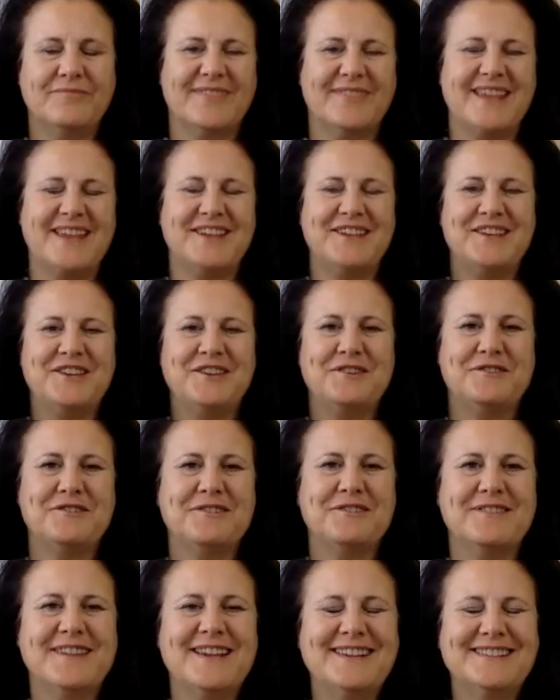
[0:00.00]
Thank
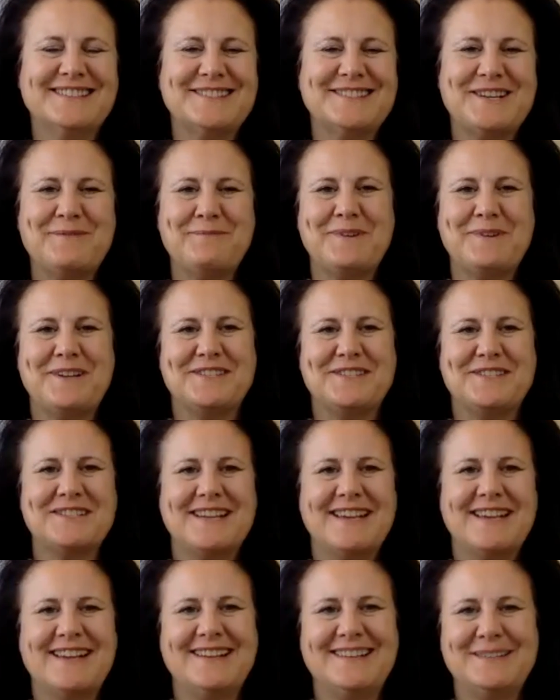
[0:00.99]
you. Thanks so
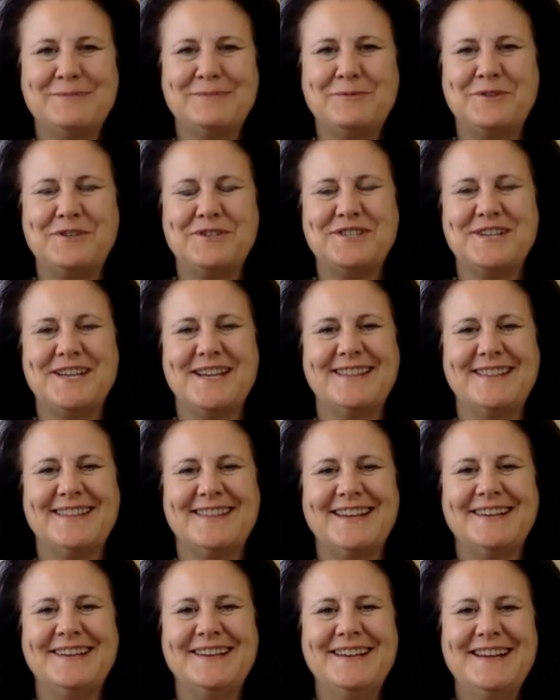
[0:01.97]
much, Gayl. Appreciate
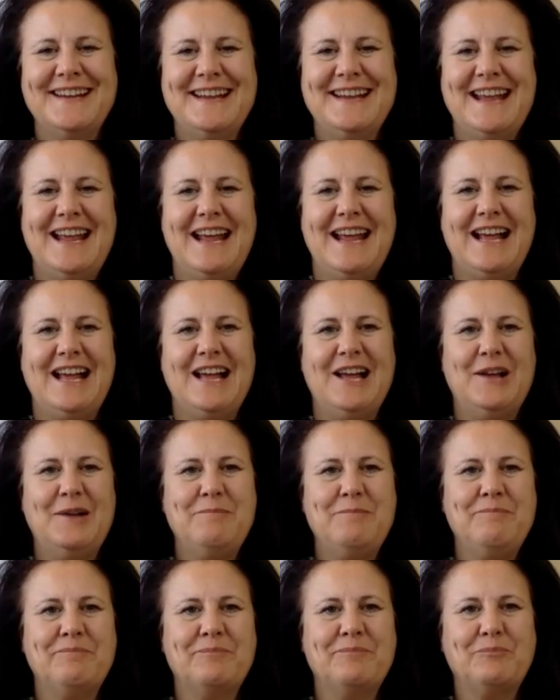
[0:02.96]
that.
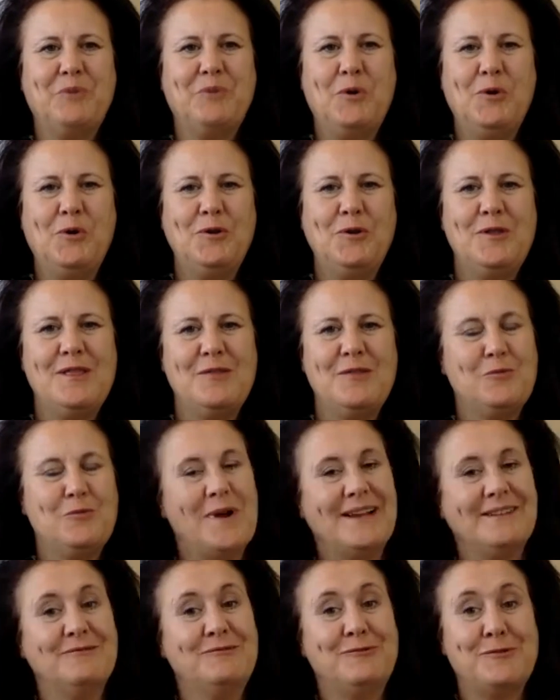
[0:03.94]
Paul,
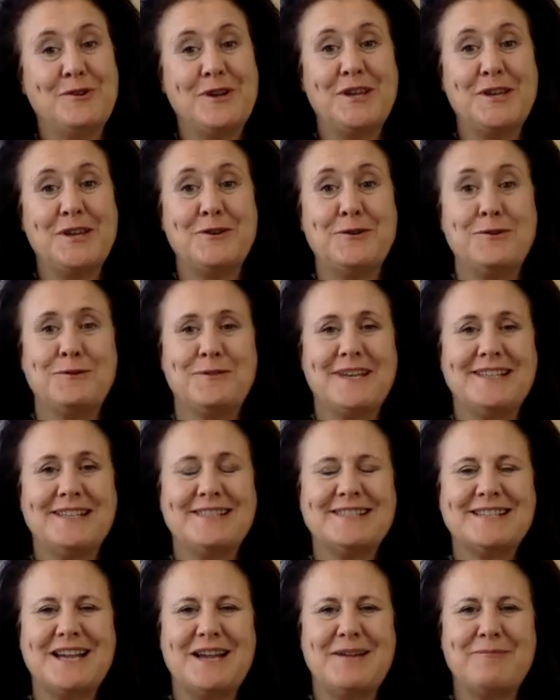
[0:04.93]
one for you
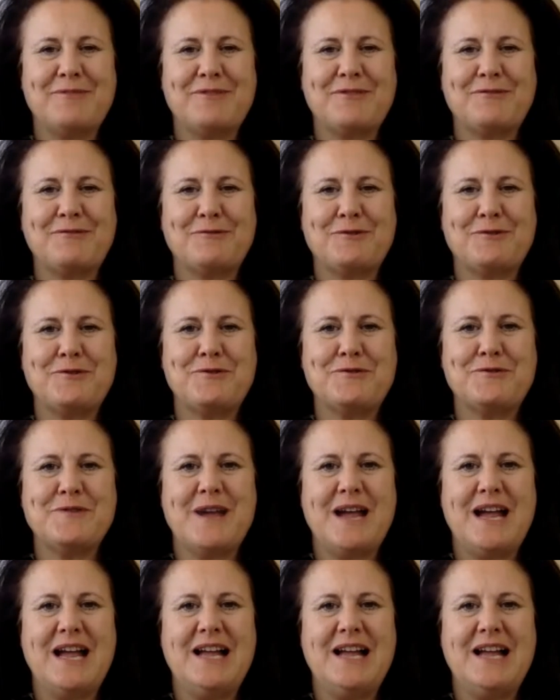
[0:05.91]
that's come through.